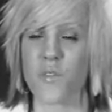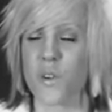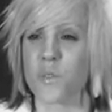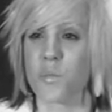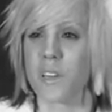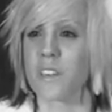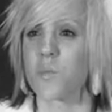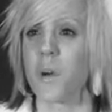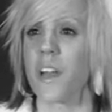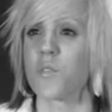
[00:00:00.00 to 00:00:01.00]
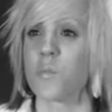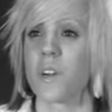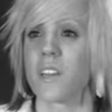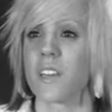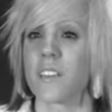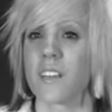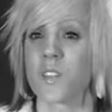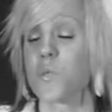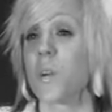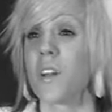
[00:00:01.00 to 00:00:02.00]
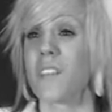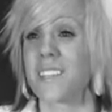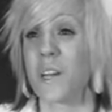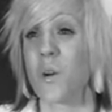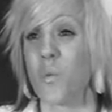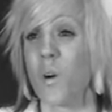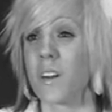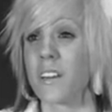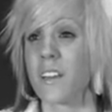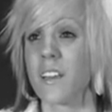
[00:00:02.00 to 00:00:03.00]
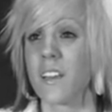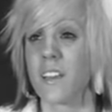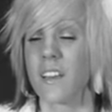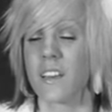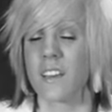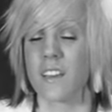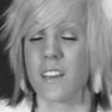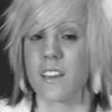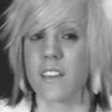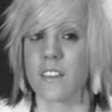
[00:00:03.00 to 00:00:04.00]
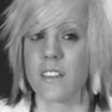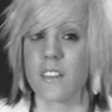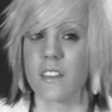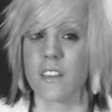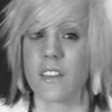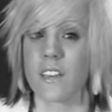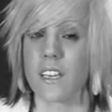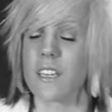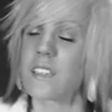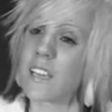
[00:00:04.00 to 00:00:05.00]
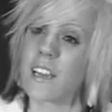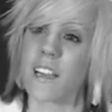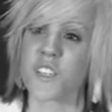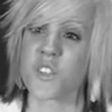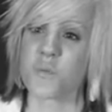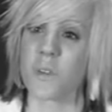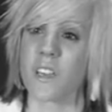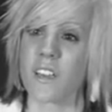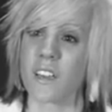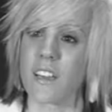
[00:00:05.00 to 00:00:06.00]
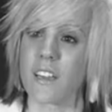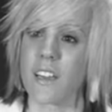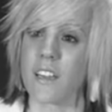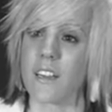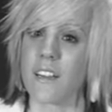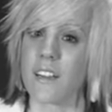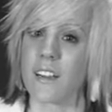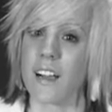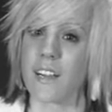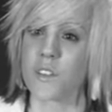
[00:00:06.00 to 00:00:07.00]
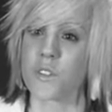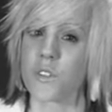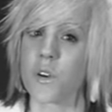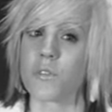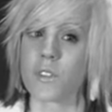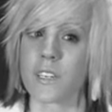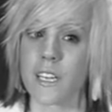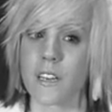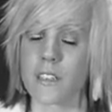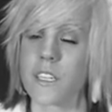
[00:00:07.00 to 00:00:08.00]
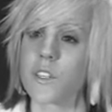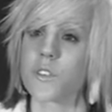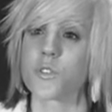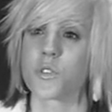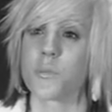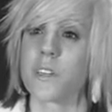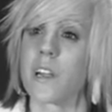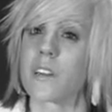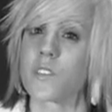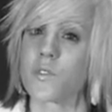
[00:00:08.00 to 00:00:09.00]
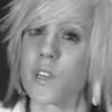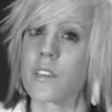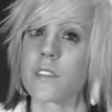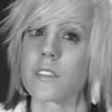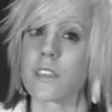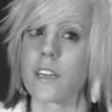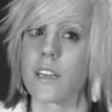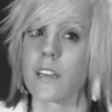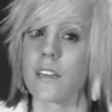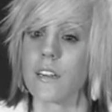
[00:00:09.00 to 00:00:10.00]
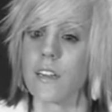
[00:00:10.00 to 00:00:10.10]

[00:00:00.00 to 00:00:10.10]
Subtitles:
felt abandoned by everybody, and that's how I wanted it. And he sat next to me, and I looked over, and he had a tear streaming down his face, and